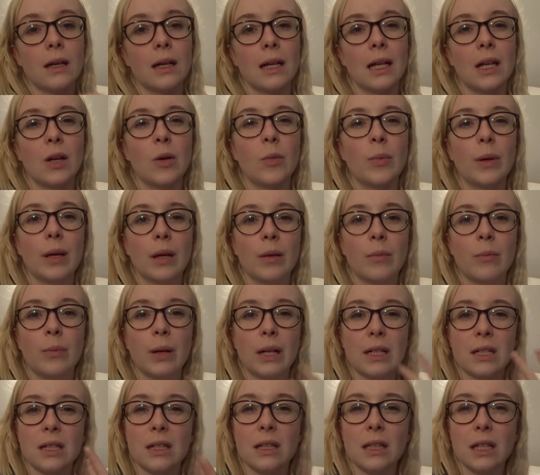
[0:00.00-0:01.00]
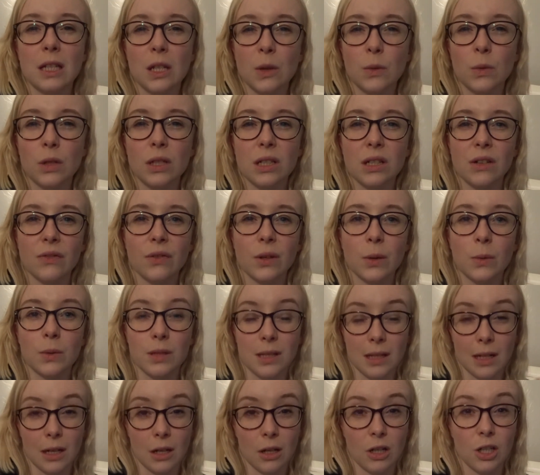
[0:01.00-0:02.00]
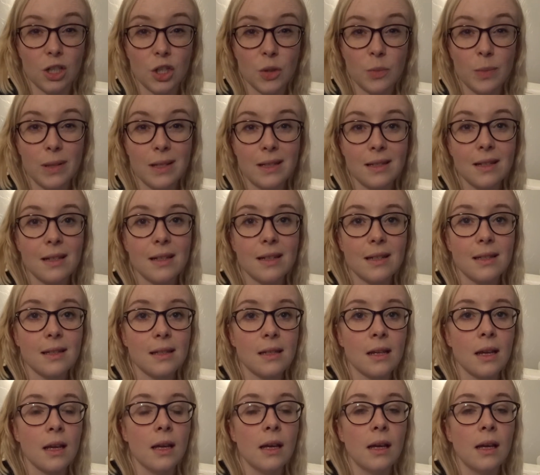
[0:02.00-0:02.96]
a little bit better than you would if it was a large business.